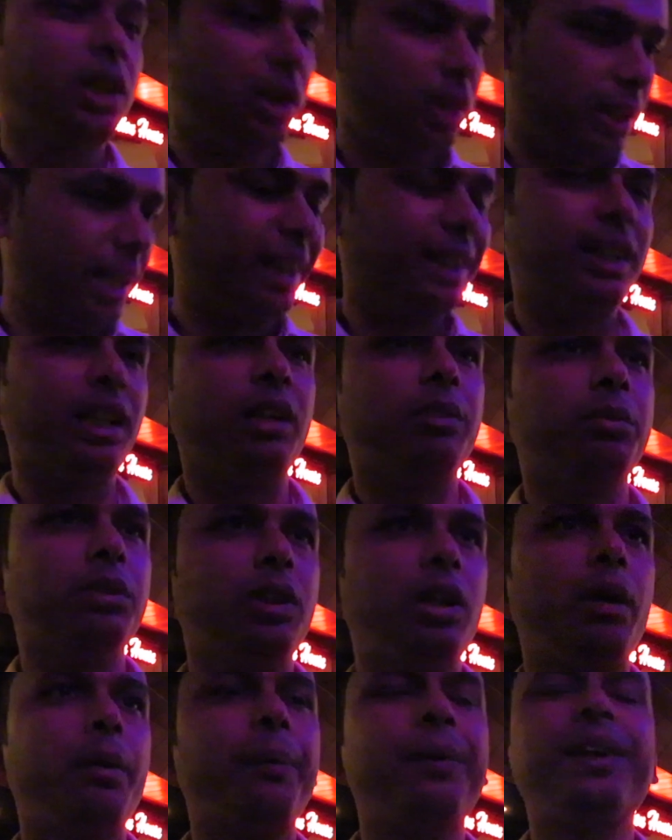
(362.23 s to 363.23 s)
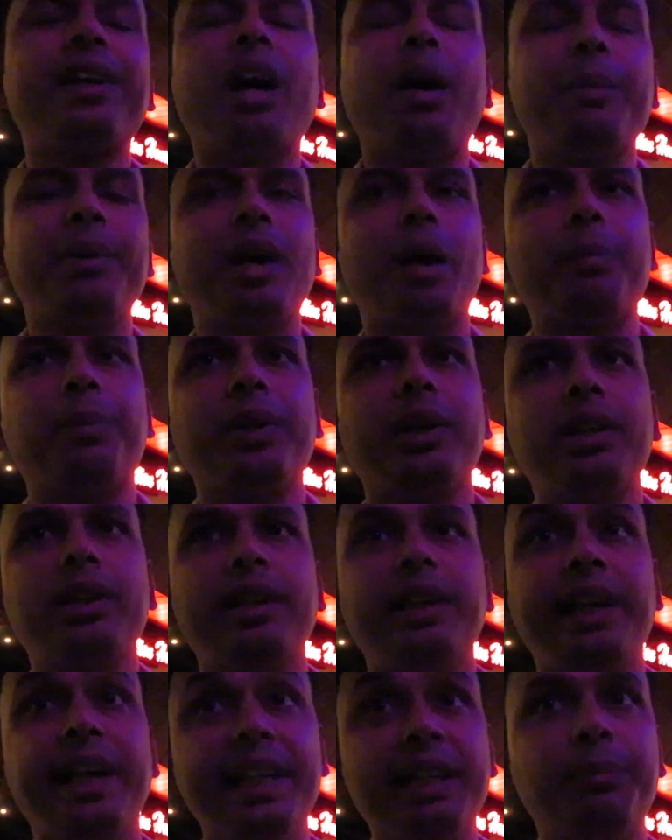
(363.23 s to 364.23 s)
that time. Everybody coming after
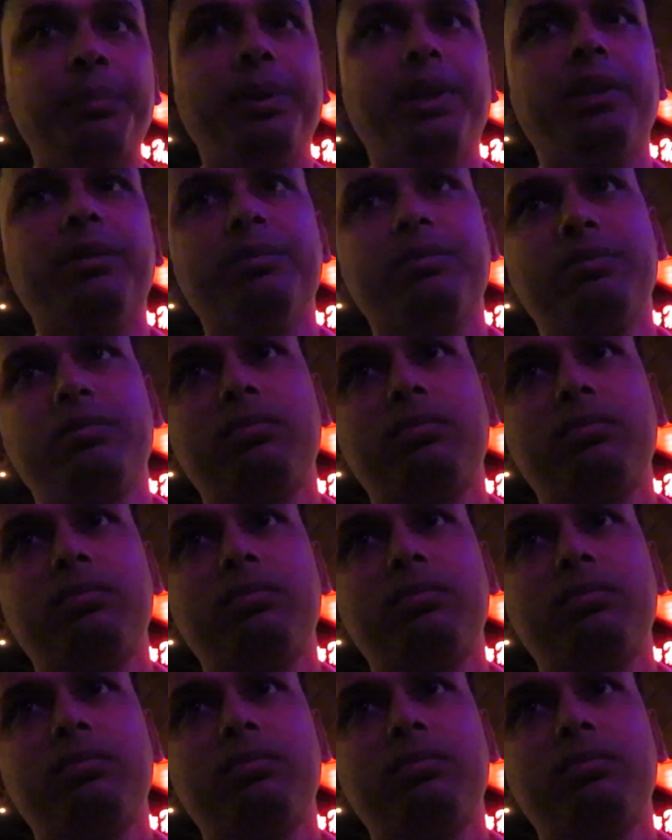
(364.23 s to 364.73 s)
8 p.m.